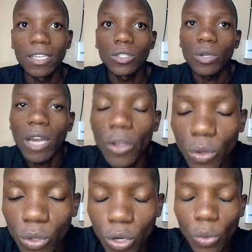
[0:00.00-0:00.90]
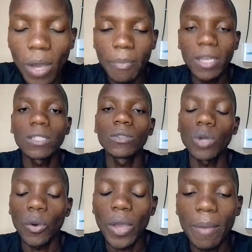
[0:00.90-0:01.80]
So now we are
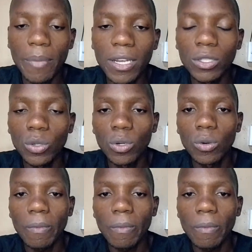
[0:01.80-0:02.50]
paid through